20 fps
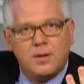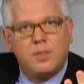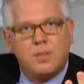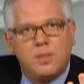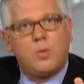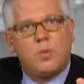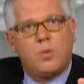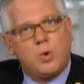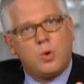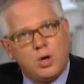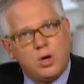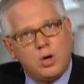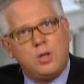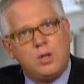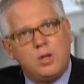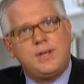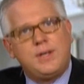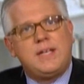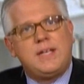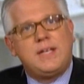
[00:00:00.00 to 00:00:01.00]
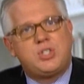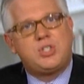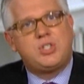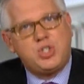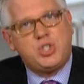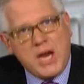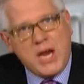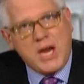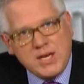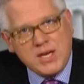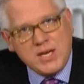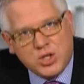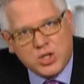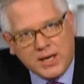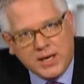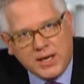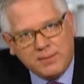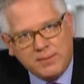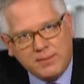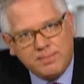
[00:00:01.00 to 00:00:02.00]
The world is changing.